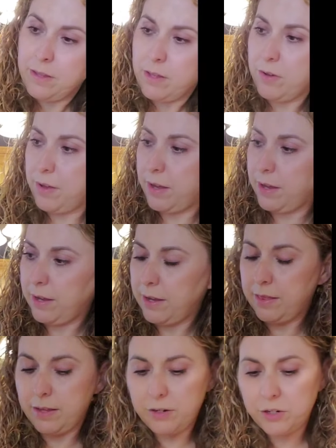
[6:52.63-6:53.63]
Okay,
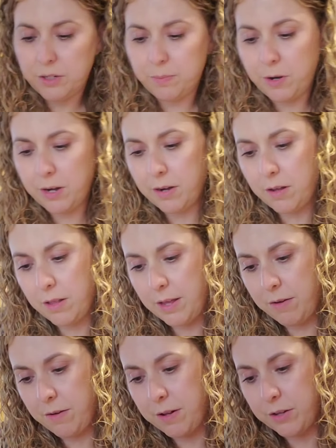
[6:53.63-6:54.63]
and then just spread it all
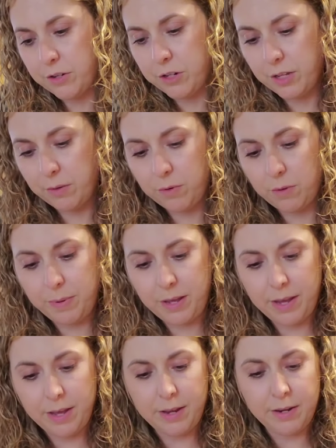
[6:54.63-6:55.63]
out on your jelly roll
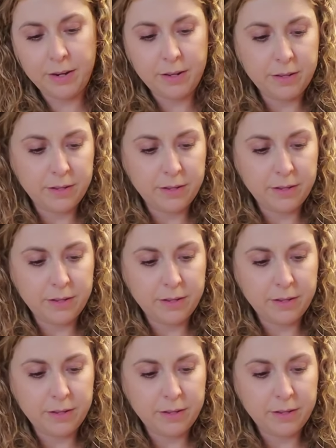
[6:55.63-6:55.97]
pan.